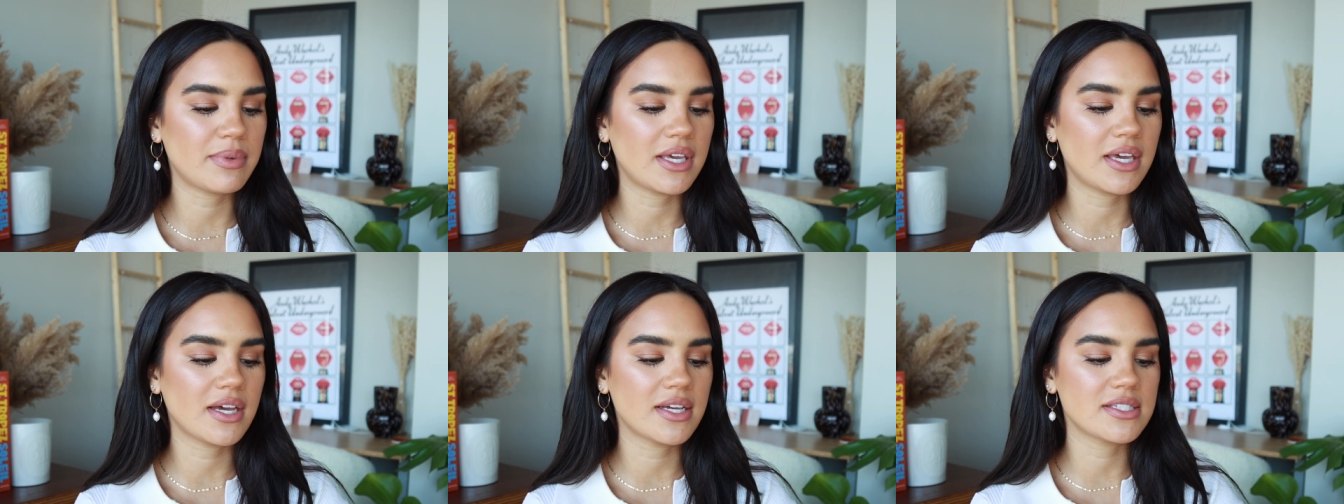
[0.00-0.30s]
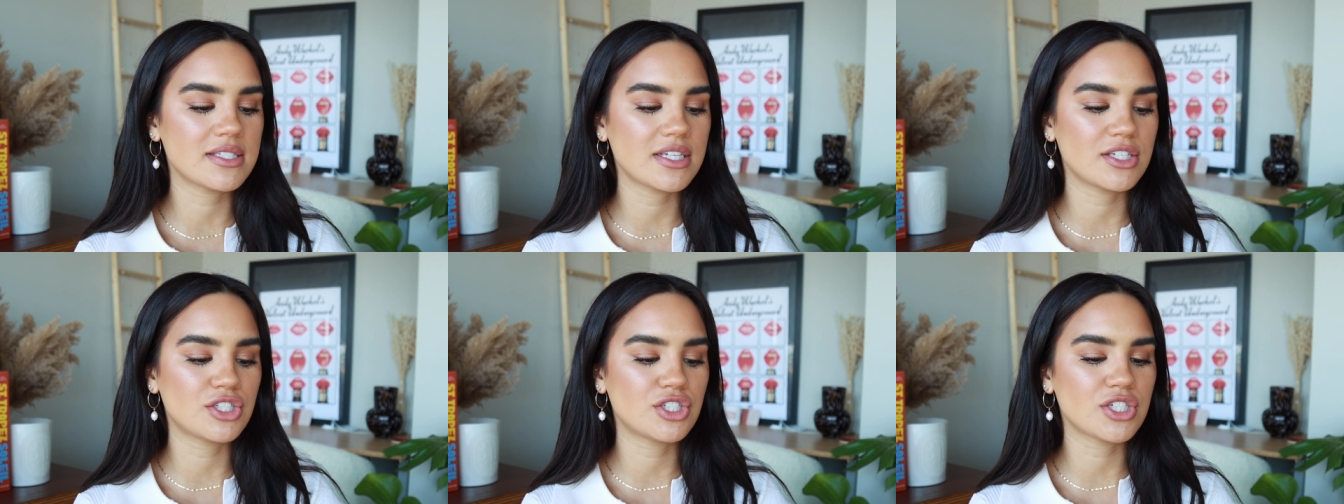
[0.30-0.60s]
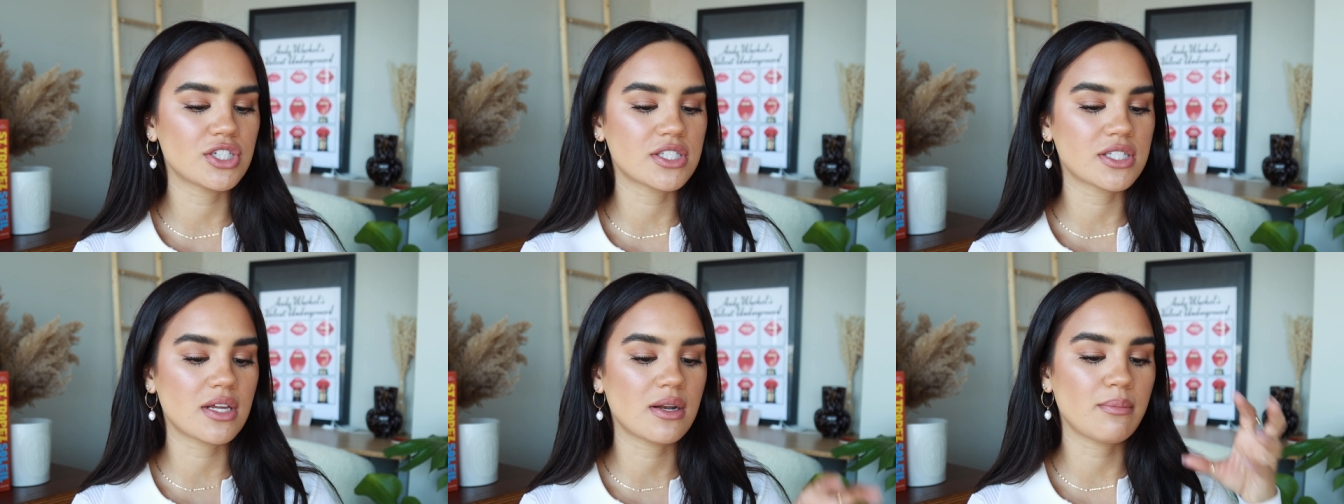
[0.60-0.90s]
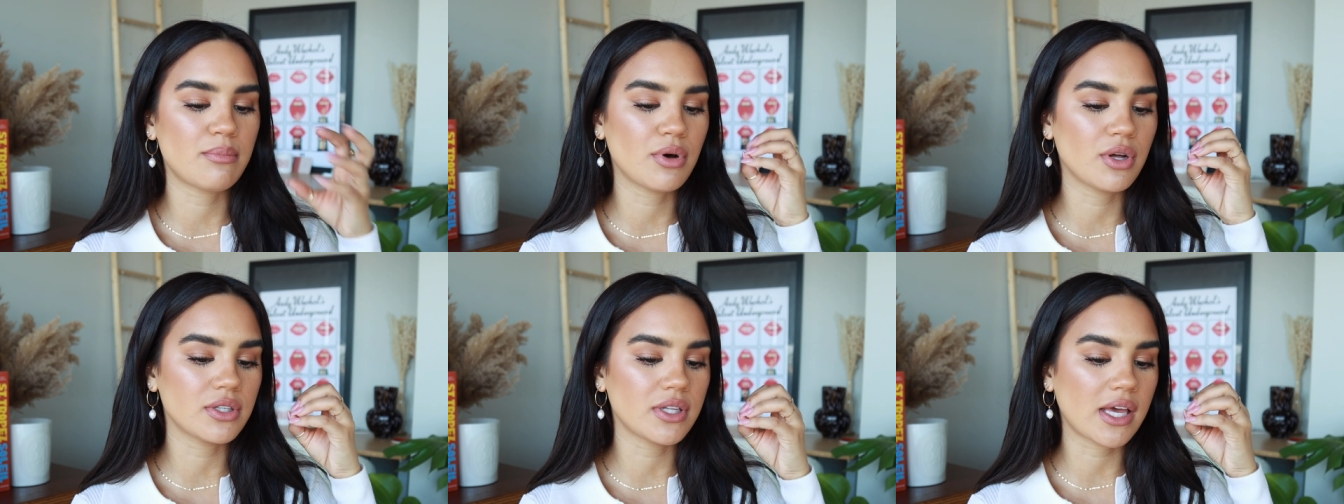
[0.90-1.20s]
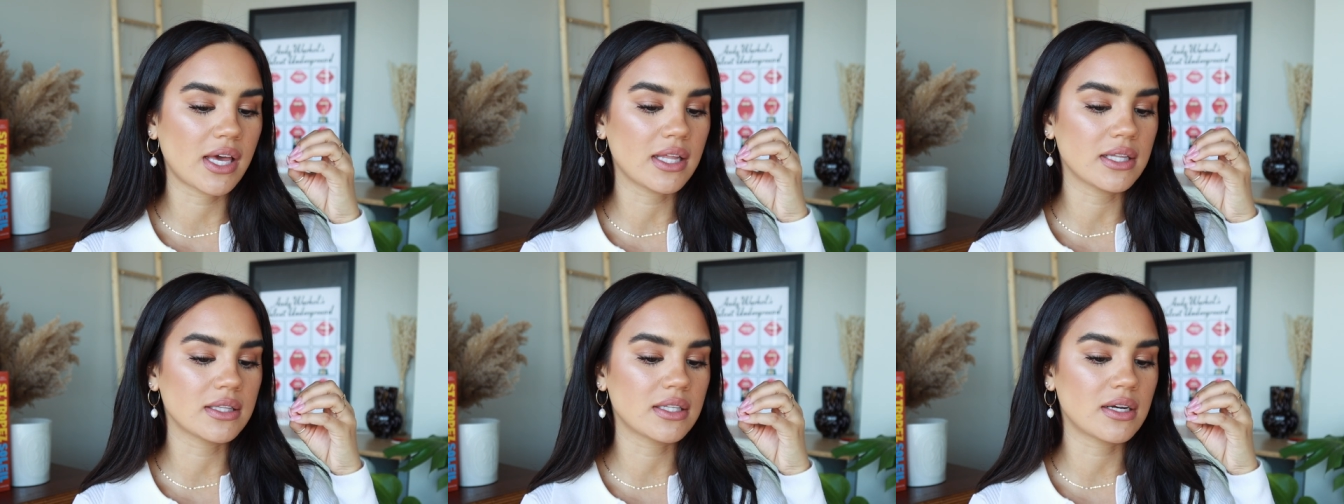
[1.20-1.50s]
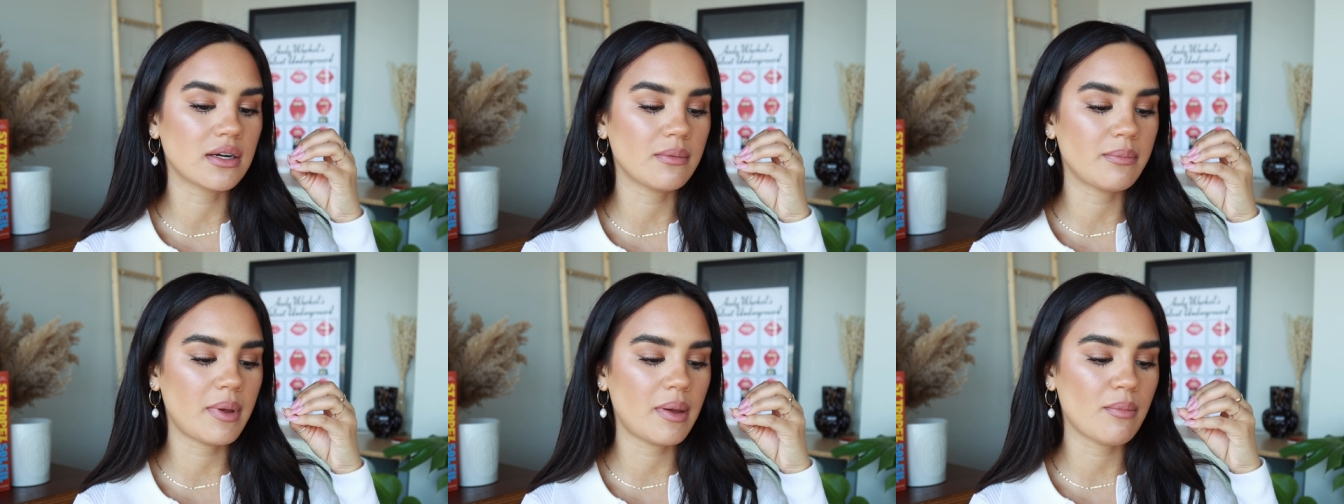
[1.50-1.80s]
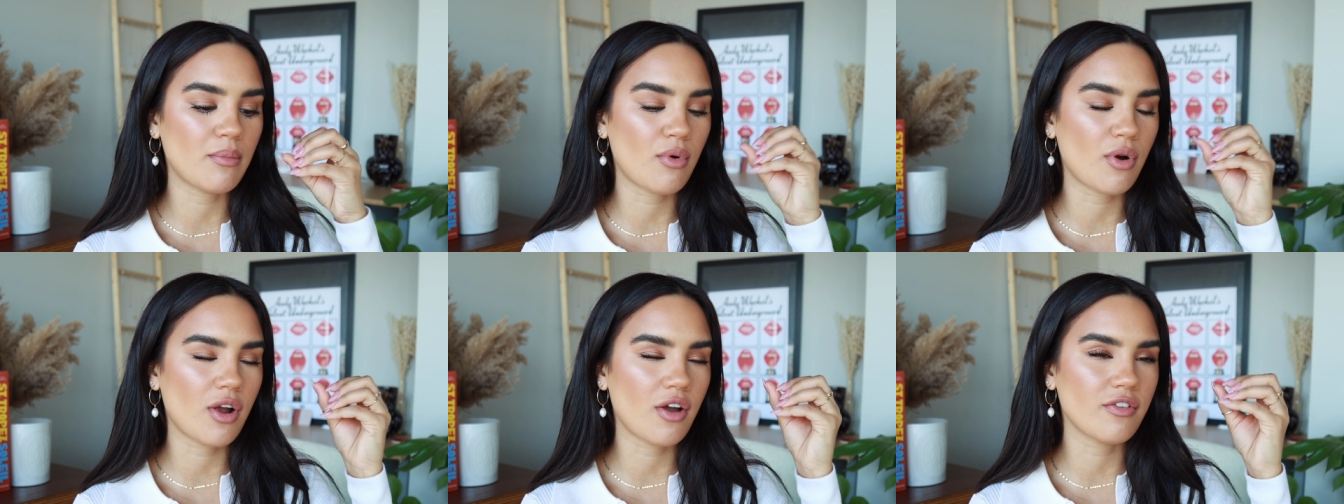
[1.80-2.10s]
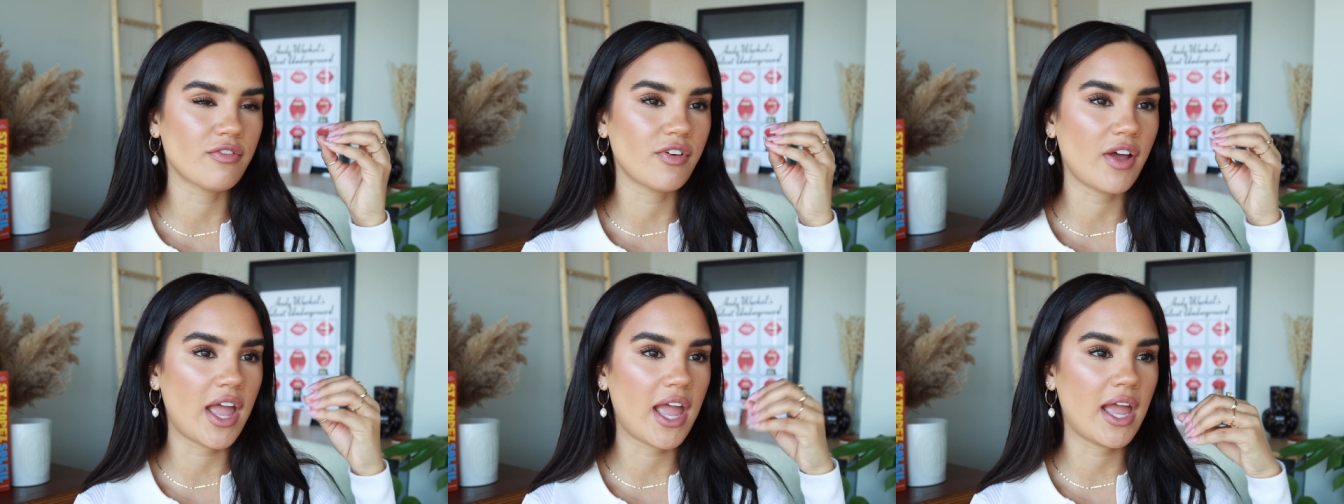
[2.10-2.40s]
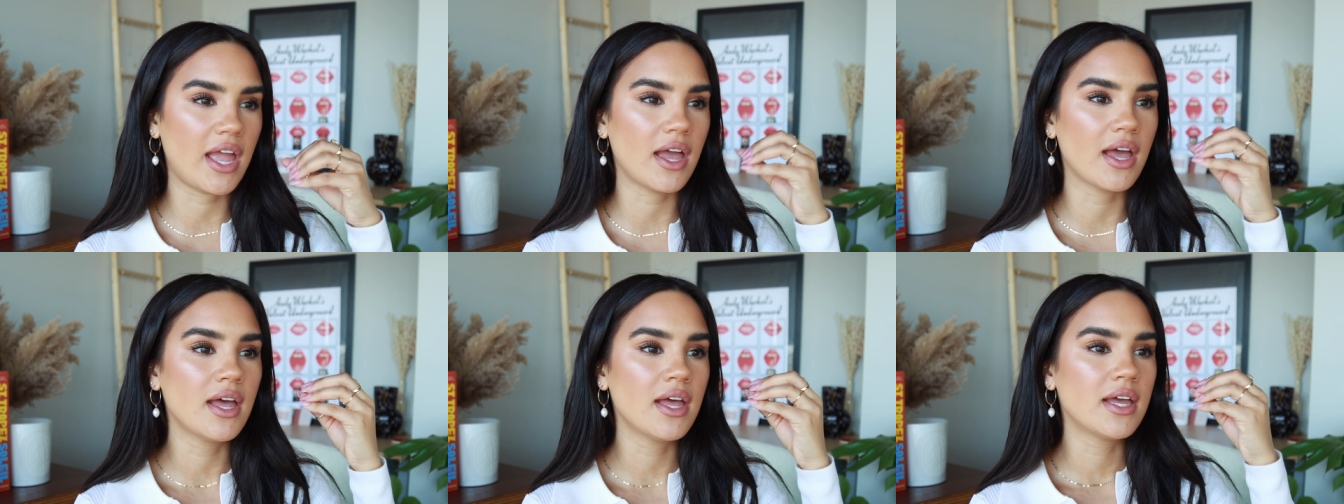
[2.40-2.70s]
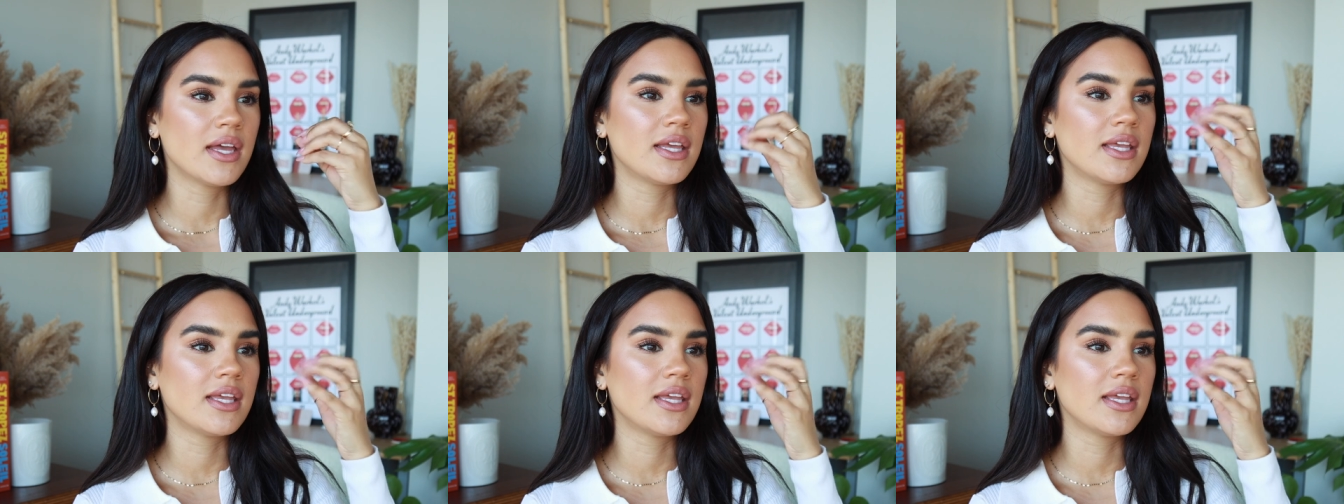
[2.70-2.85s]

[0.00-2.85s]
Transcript: because it's just going to put like a little bit more of a